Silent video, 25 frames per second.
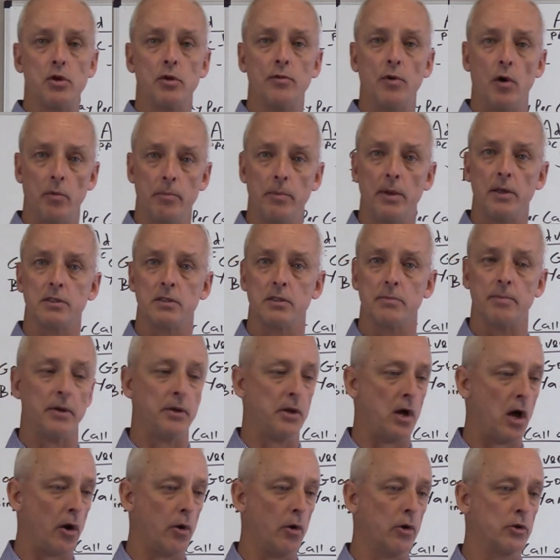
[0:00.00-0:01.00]
who own business. My
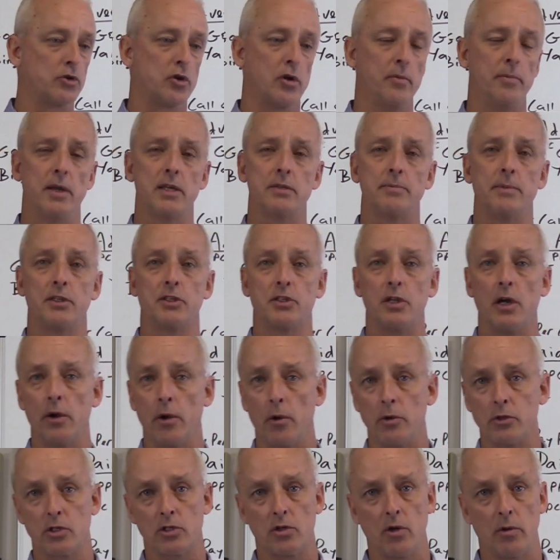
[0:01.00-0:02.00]
daughter owns her own business. My son
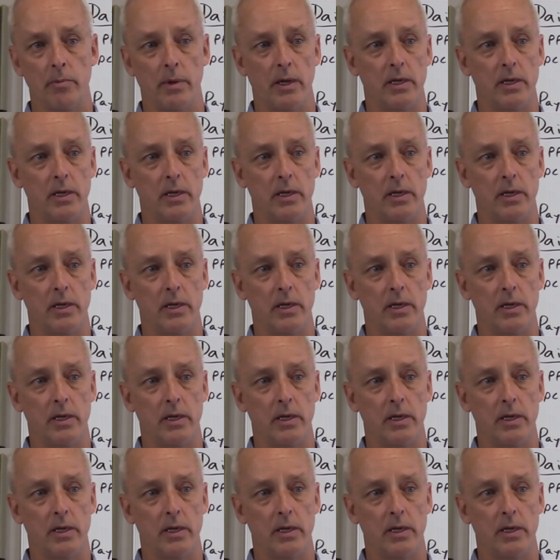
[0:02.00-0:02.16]
owns his own.